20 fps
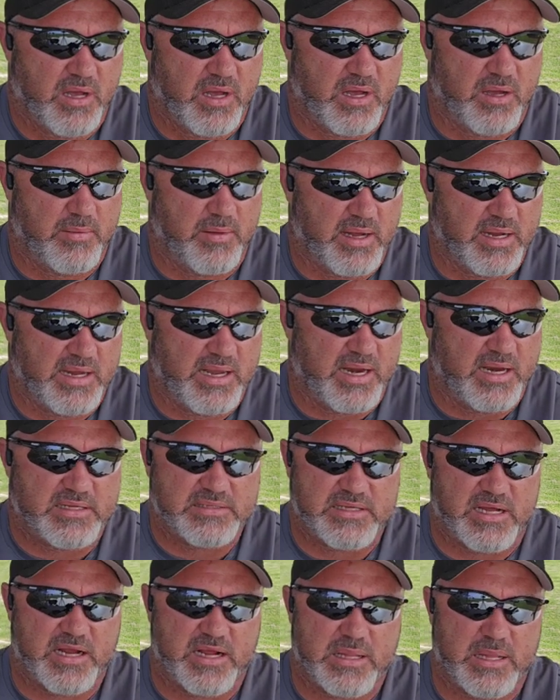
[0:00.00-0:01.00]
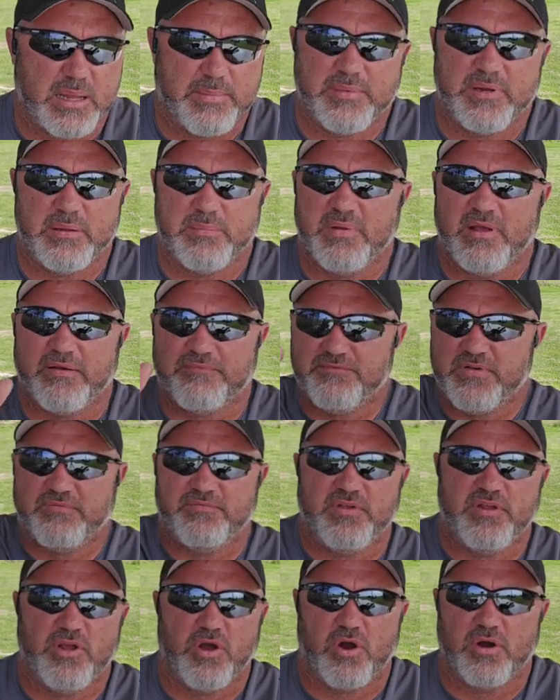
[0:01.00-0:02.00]
Again, it's not claiming to be a
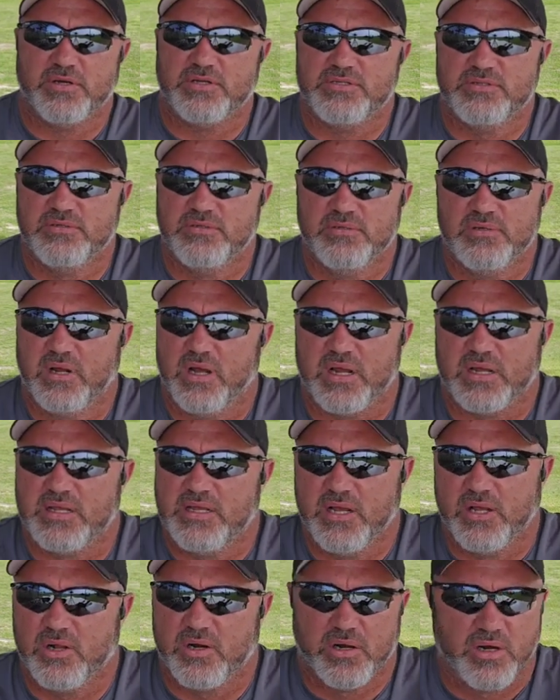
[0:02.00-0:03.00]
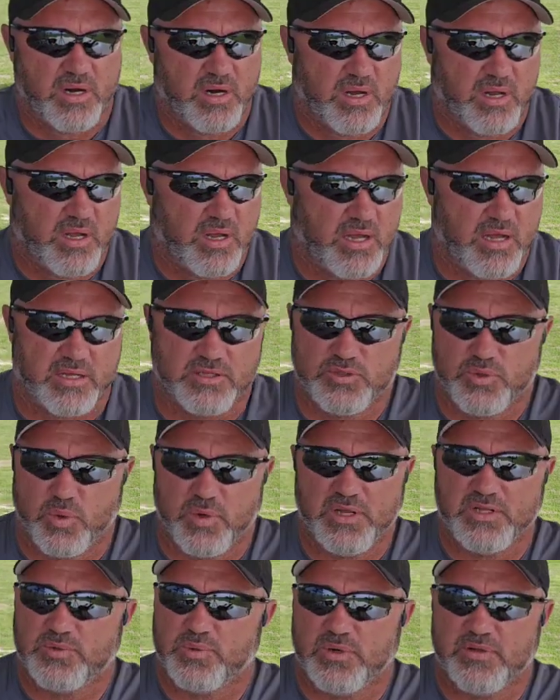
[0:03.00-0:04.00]
50-yard killer.
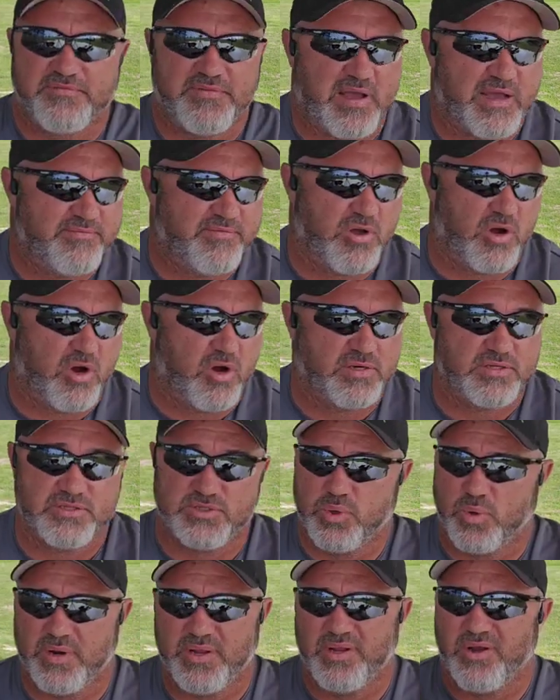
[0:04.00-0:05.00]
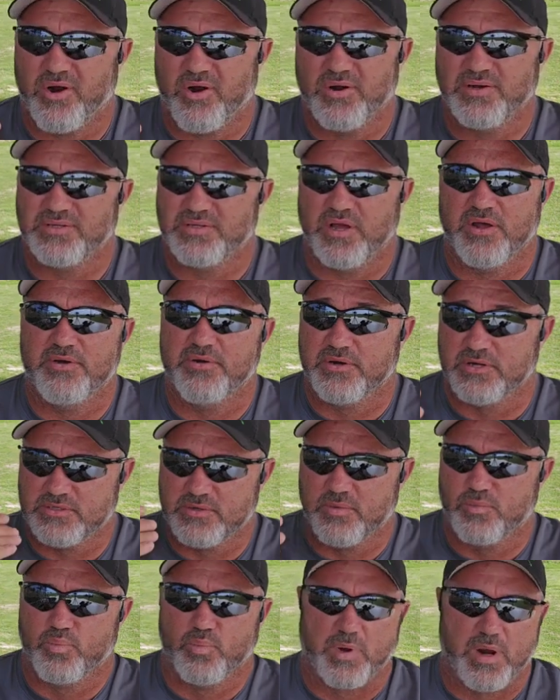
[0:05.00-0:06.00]
20, 25 yards, 20 yards and under
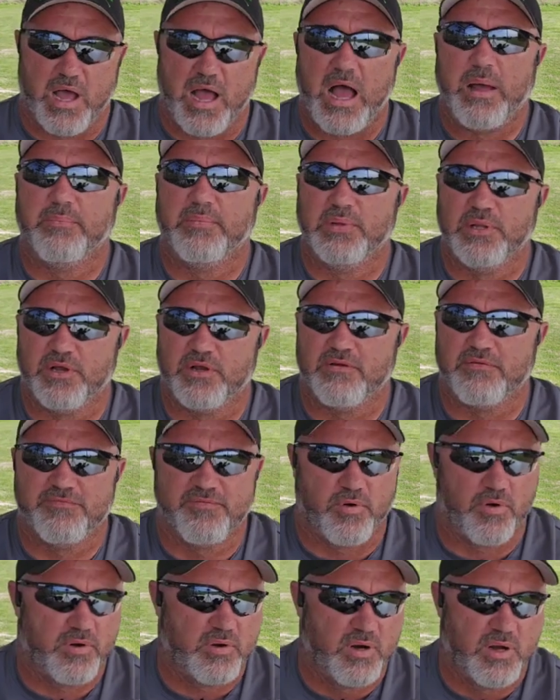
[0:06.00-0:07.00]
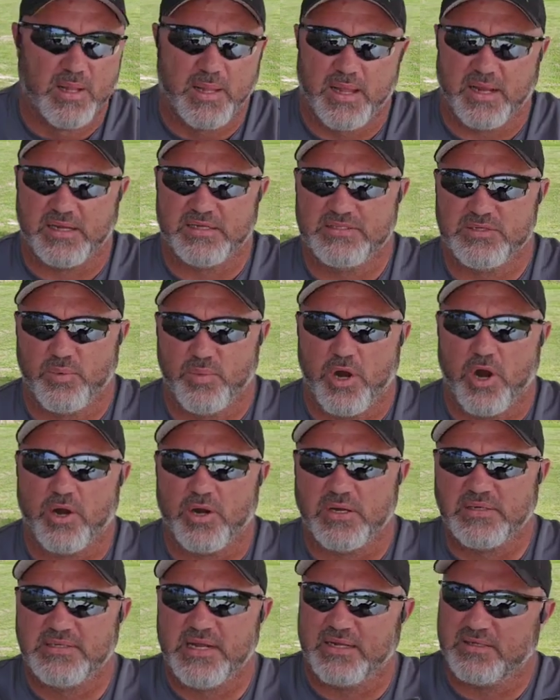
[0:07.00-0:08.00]
is what I'm looking for. Like I said, we
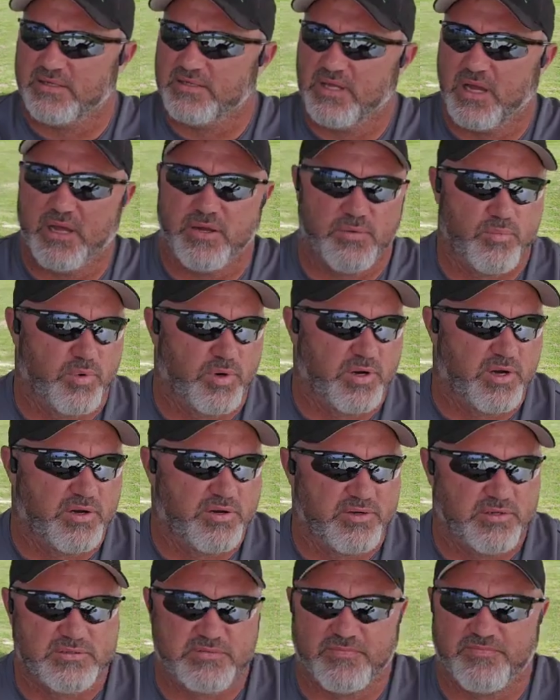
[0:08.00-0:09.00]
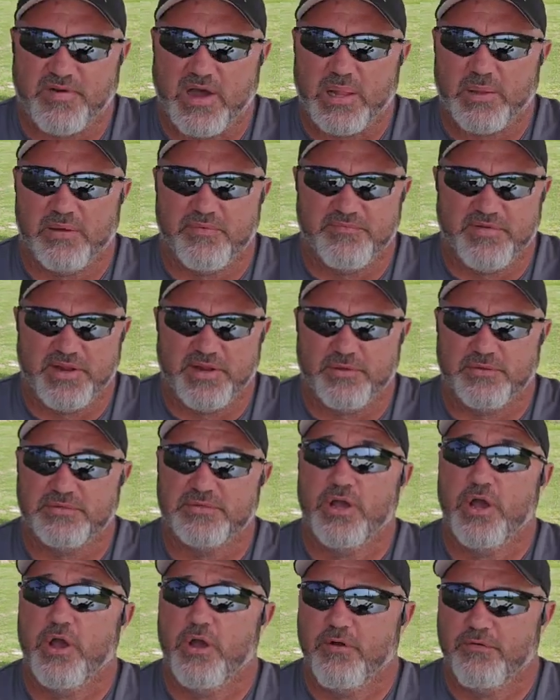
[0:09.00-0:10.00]
are gonna take this hunting. We're gonna do some follow-up
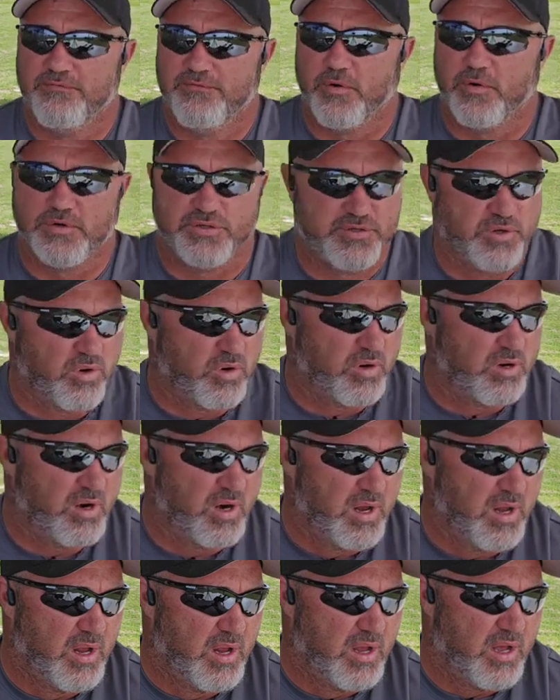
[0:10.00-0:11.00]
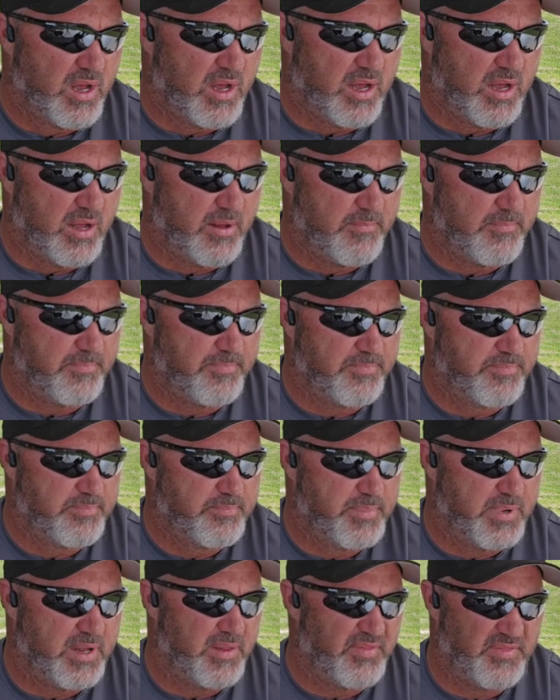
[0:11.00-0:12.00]
videos for sure.
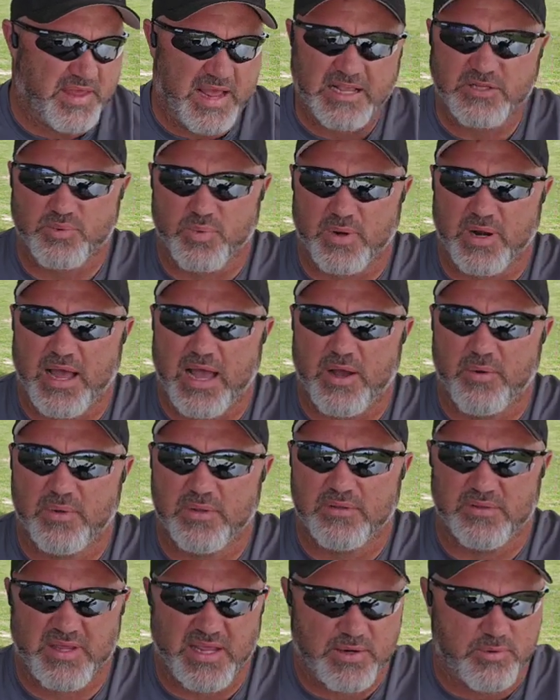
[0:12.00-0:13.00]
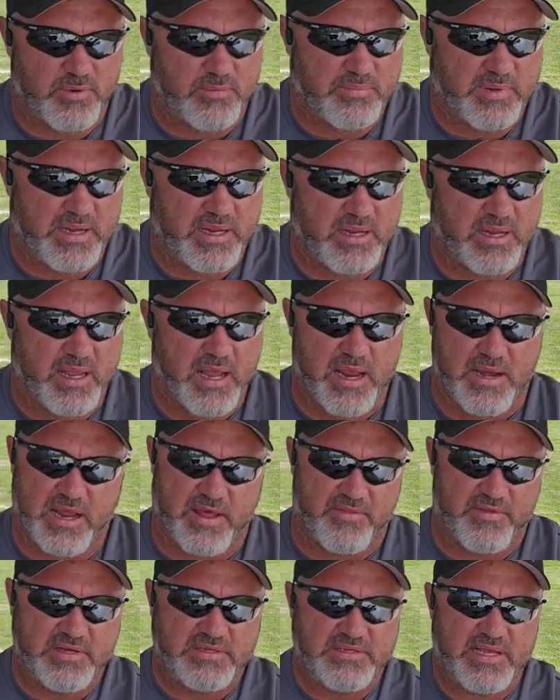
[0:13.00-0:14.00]
But that's what I would think it would be.
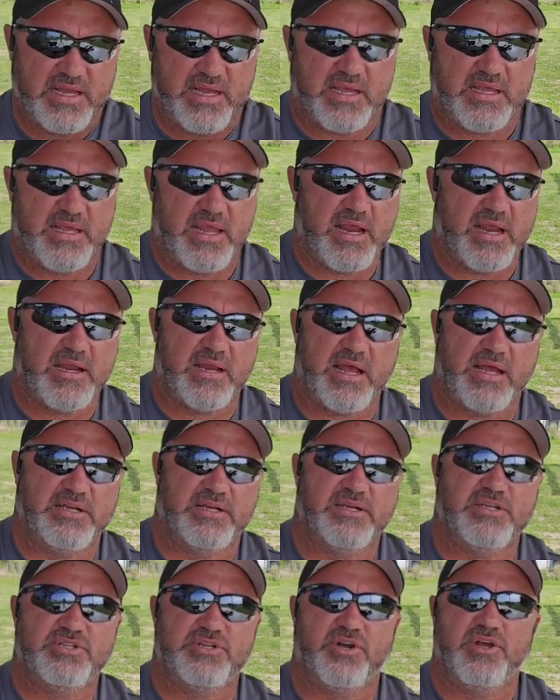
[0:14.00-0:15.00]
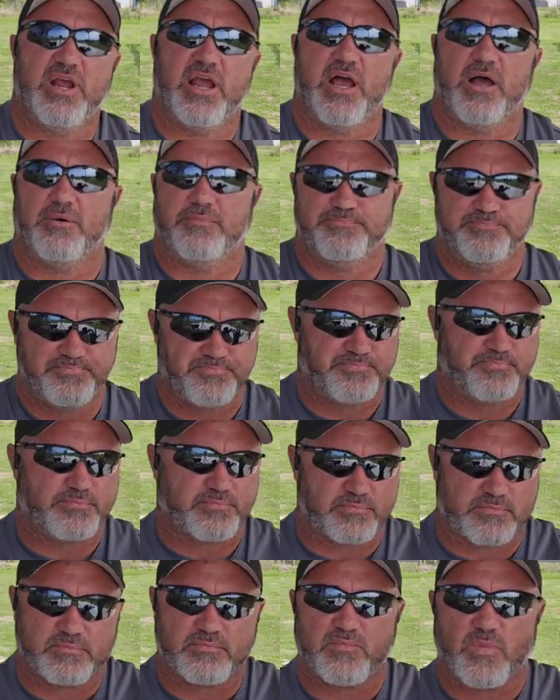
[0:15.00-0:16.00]
Now this thing, again, I did show you how
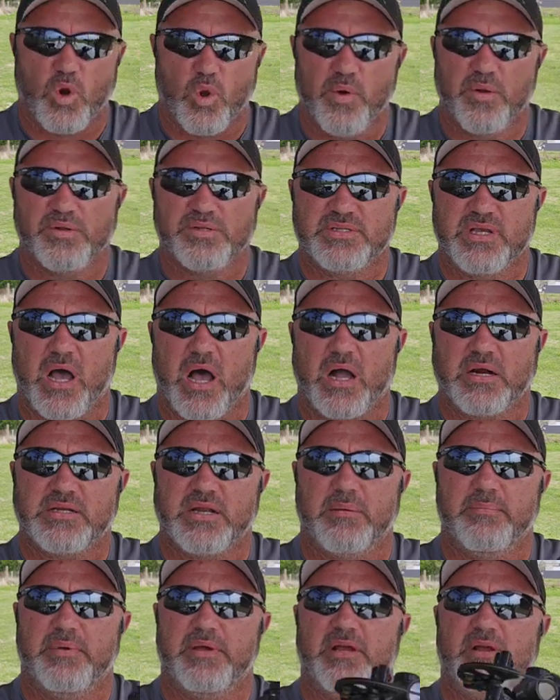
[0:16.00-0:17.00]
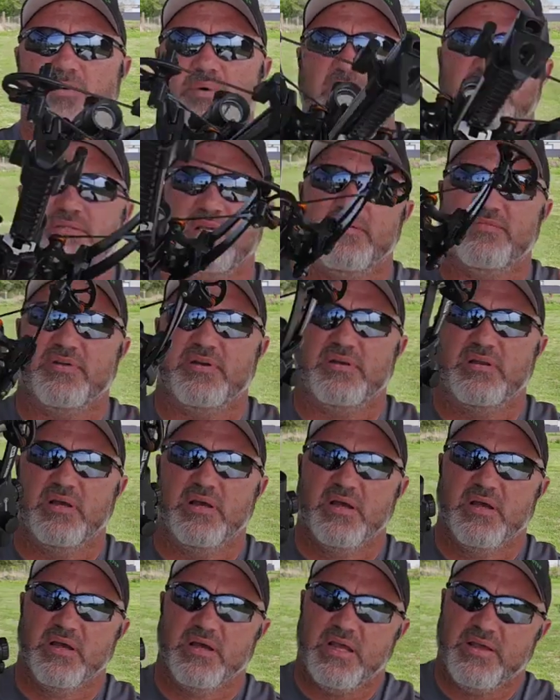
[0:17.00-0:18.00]
it was cocked, how big it was. Even
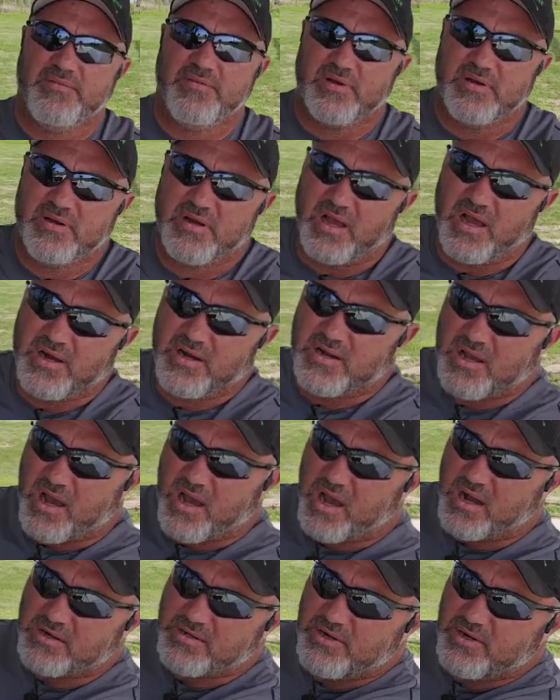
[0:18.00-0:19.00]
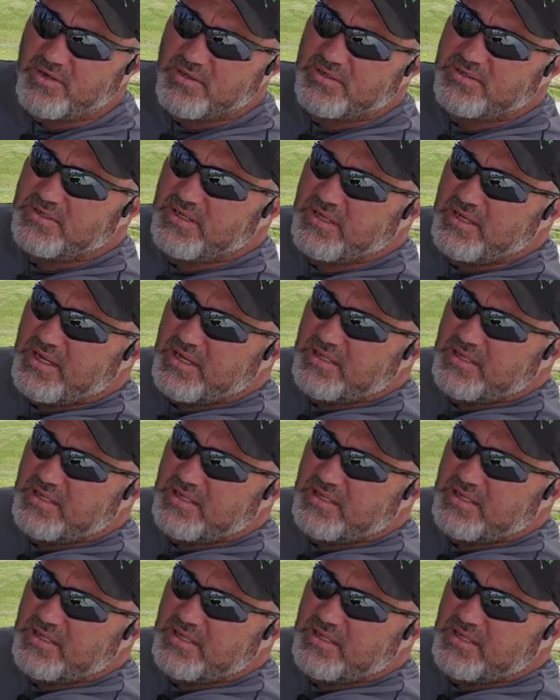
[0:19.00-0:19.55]
uncocked, you can see